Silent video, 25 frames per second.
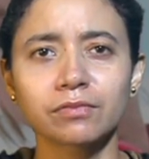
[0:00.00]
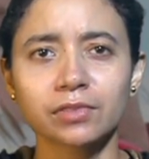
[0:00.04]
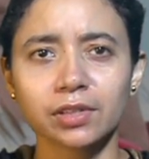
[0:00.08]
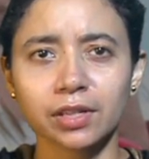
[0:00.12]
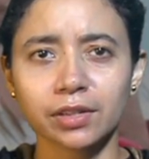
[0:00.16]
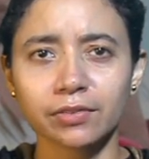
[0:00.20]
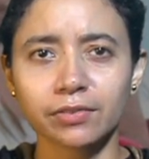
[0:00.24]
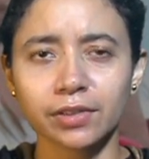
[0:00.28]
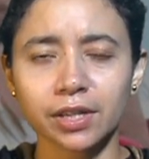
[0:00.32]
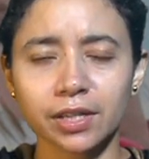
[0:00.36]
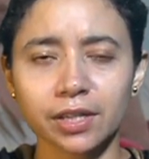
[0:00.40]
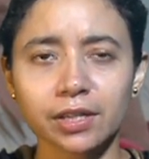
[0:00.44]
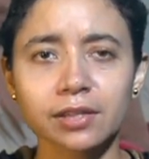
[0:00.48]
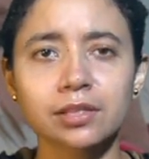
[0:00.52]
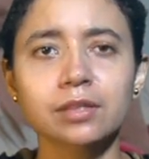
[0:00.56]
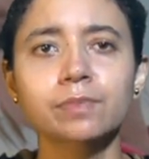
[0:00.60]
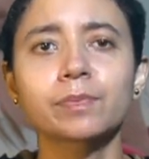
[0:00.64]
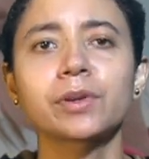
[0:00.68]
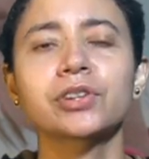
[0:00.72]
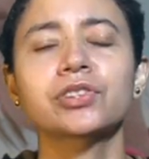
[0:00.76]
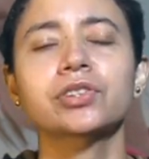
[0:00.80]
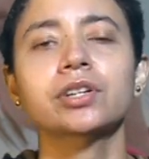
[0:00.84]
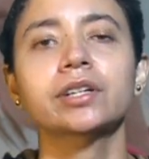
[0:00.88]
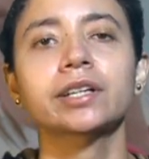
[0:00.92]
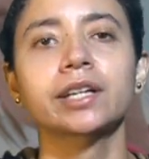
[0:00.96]
the very
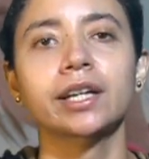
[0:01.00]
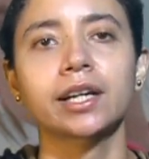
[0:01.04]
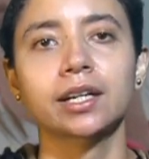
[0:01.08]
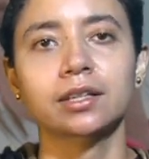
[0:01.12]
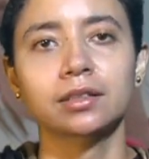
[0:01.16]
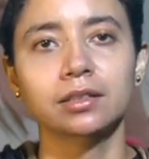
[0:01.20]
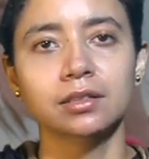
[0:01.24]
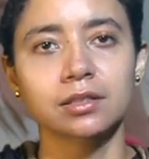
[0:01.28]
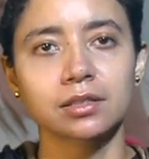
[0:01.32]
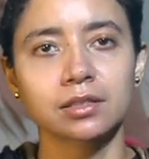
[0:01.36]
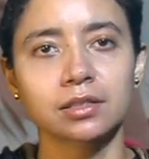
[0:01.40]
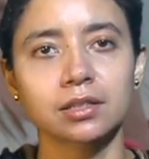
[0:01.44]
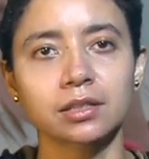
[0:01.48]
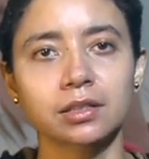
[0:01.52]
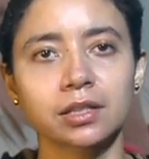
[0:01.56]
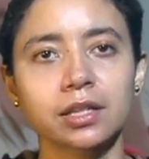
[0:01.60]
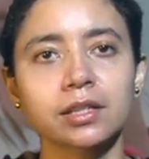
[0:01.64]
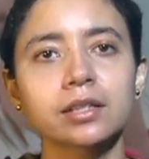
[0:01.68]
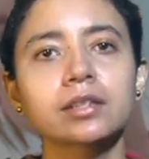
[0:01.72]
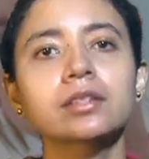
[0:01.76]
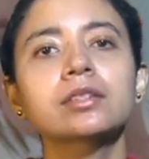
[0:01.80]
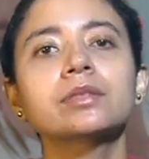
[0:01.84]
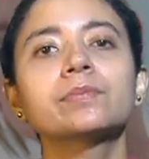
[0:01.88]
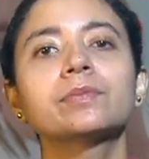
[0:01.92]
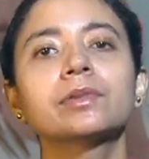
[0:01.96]
special characteristic
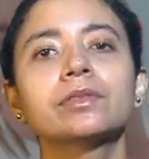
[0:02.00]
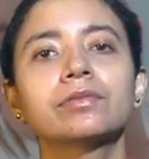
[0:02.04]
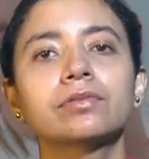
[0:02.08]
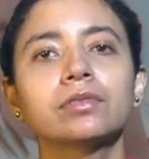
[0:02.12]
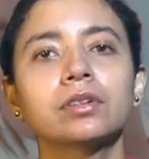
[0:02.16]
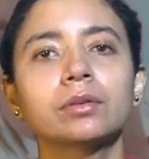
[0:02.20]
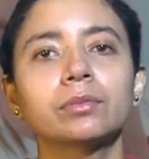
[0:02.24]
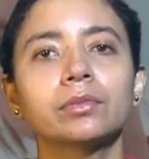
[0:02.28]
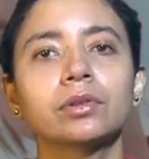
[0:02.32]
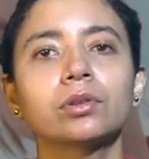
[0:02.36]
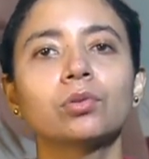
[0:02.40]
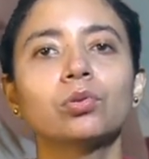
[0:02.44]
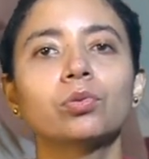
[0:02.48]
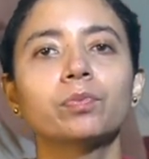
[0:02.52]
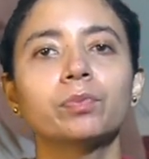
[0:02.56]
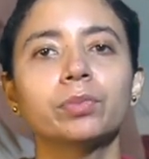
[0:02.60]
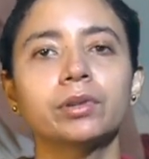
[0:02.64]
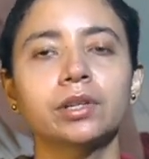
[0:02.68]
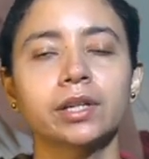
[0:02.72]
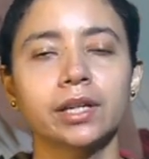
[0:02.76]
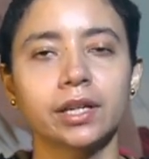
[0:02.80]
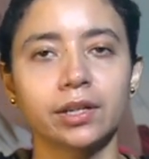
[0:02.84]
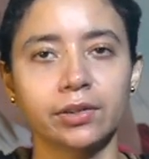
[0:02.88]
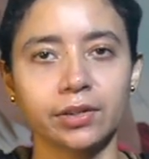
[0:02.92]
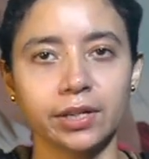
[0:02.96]
that is performed in
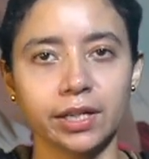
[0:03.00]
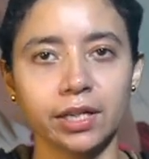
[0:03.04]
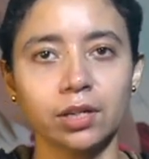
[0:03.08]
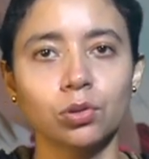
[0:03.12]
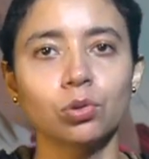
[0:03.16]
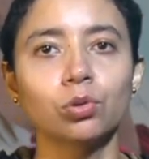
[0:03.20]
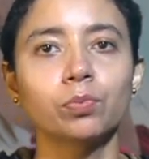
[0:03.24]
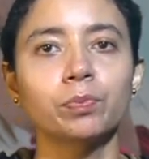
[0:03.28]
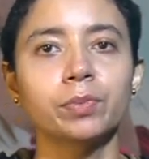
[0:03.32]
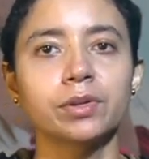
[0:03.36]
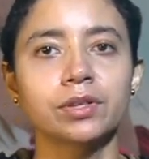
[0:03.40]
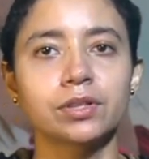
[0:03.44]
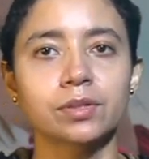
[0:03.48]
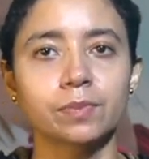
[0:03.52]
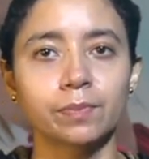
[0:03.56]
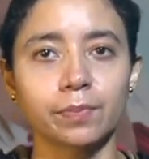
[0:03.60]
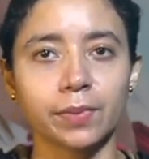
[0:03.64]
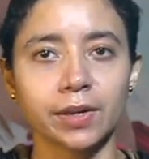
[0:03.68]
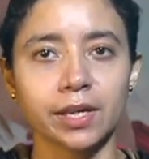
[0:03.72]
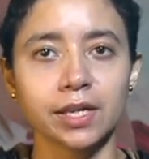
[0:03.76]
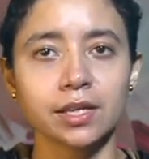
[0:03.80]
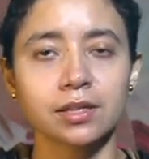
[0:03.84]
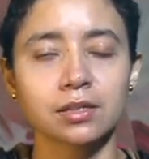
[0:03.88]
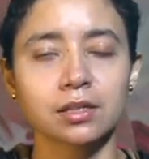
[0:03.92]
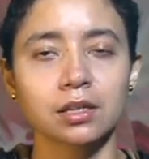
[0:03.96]
open area open
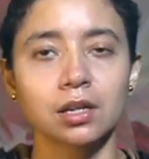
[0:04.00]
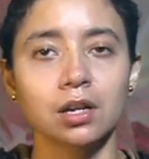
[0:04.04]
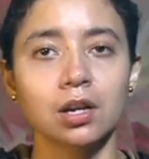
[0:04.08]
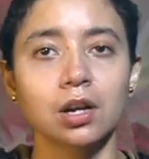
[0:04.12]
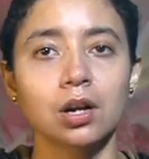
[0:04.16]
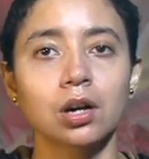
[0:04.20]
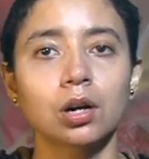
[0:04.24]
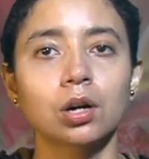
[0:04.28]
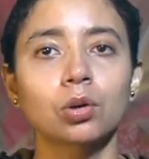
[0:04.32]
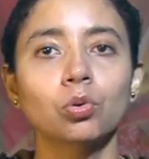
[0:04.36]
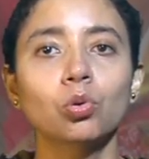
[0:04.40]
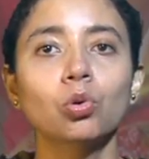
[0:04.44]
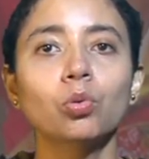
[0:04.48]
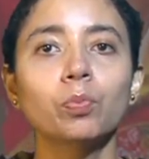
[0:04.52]
space or